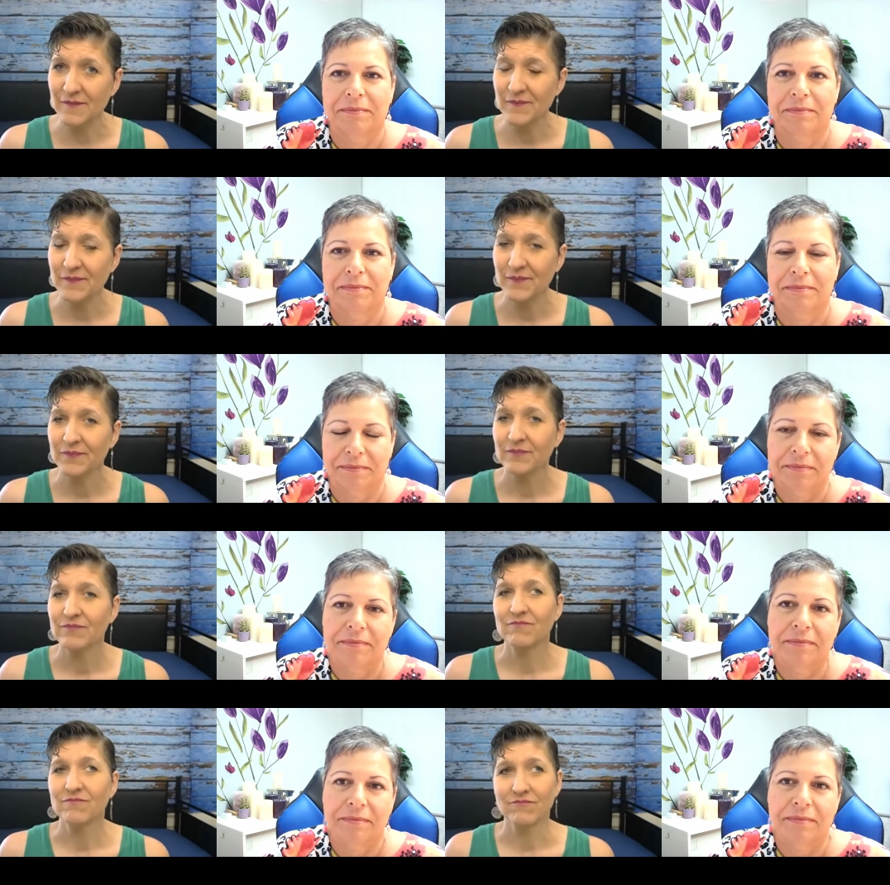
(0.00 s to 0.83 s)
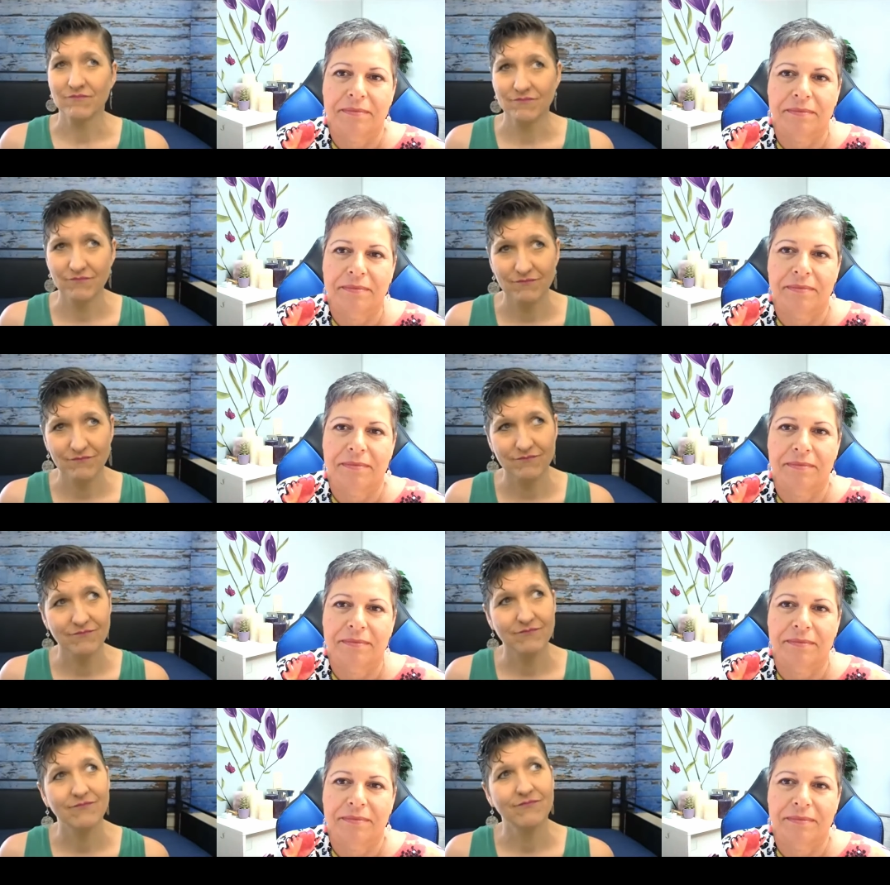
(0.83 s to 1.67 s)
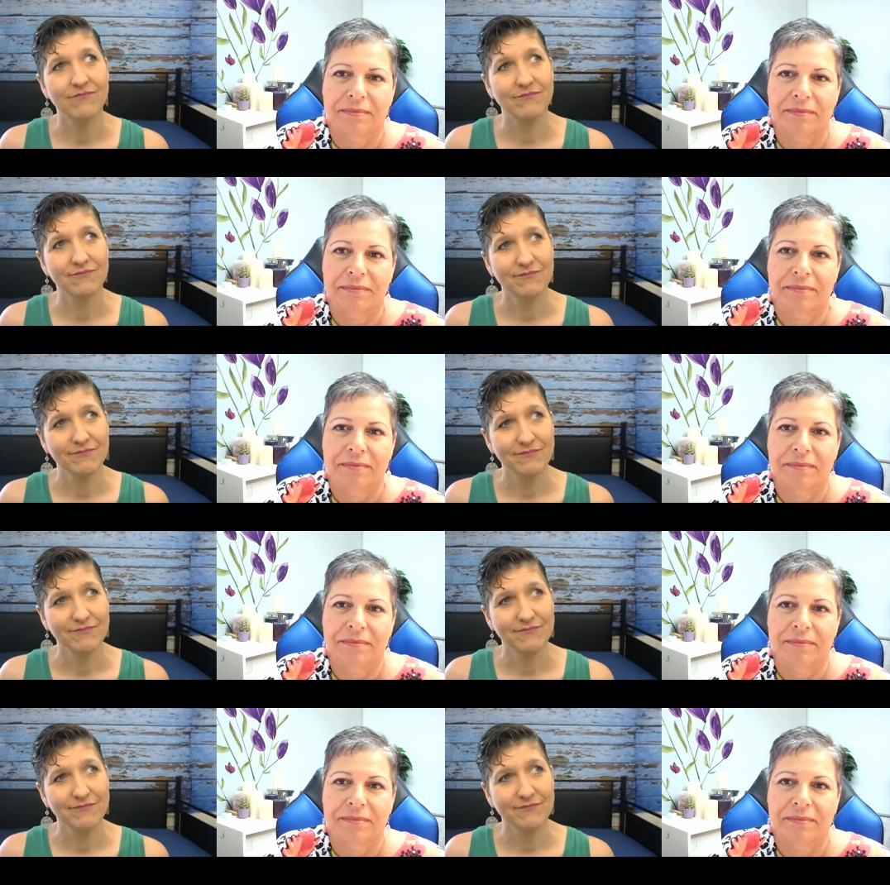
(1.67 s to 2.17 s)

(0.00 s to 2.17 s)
Nobody speaks.